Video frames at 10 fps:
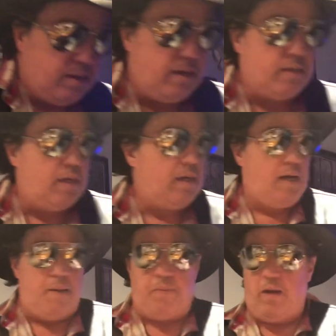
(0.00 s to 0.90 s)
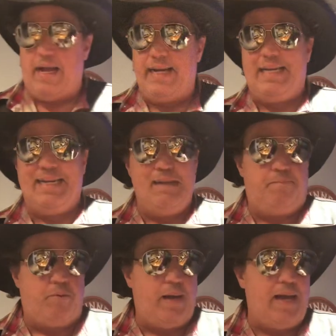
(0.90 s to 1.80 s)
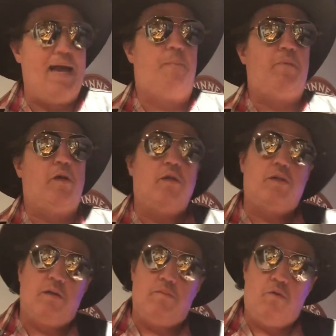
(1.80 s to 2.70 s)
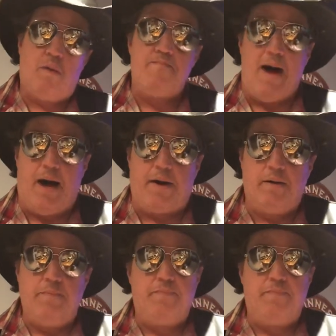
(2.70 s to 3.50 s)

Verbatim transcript: there's a couple I didn't bring out because they're more modern.